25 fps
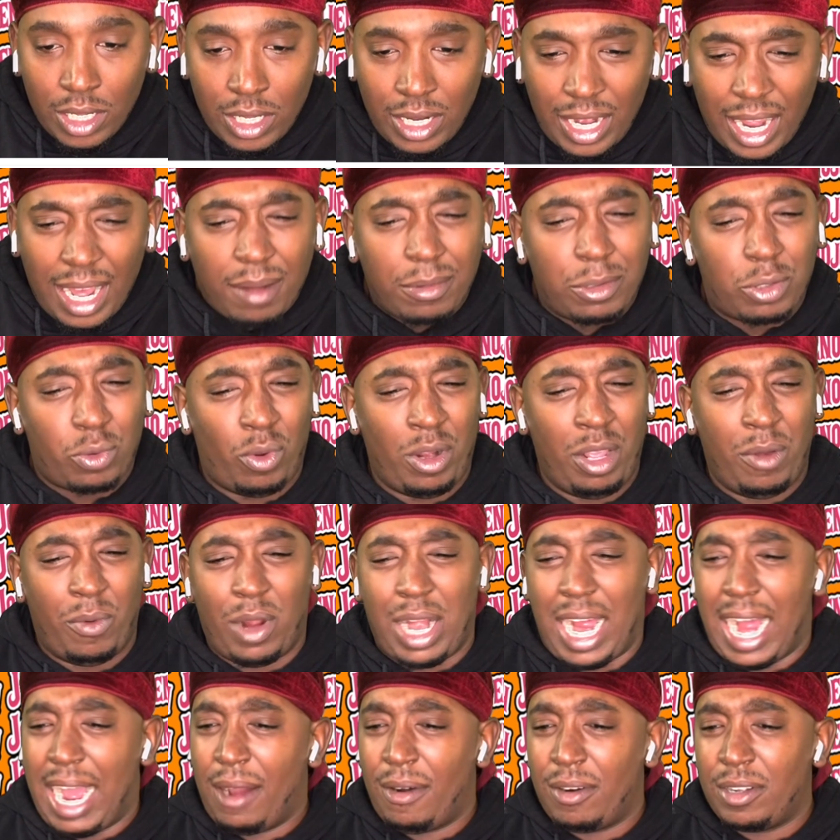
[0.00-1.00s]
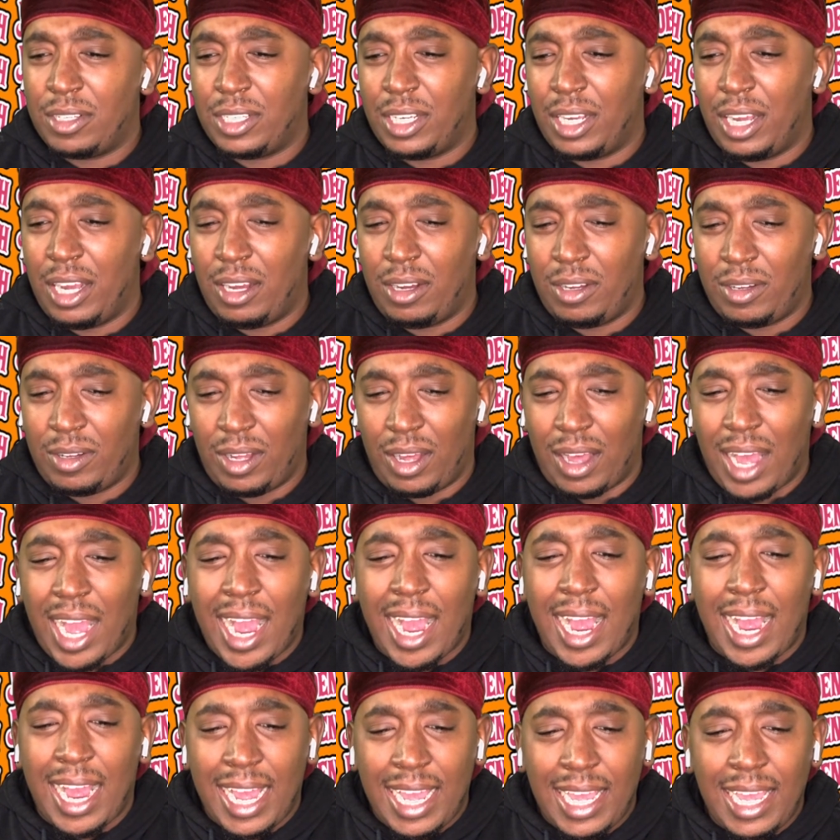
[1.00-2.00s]
Damn, 21 hours ago?
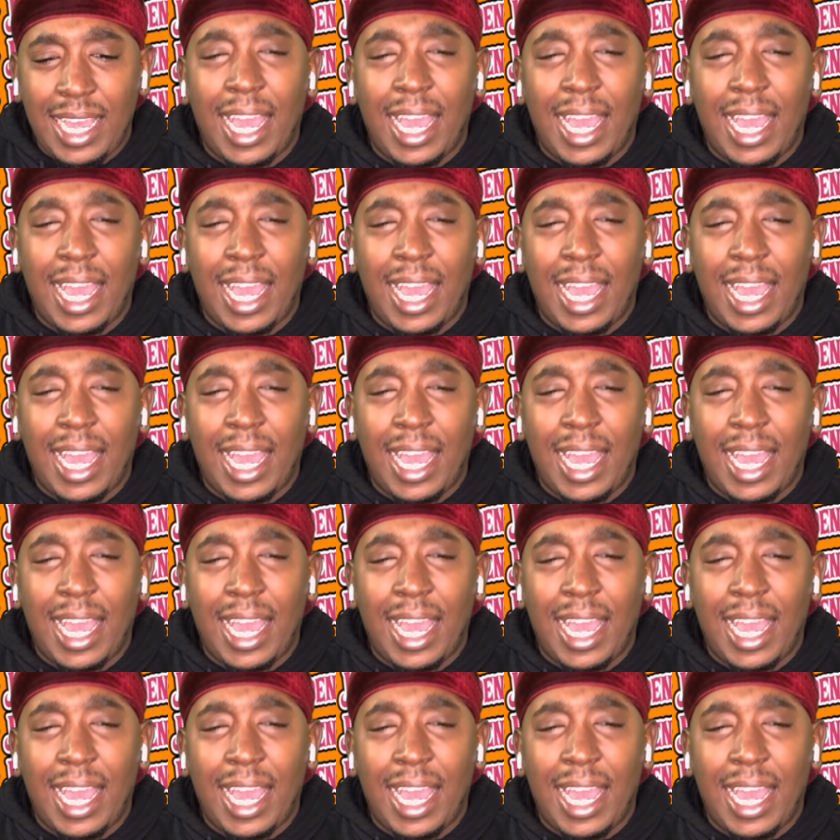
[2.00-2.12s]
Alright,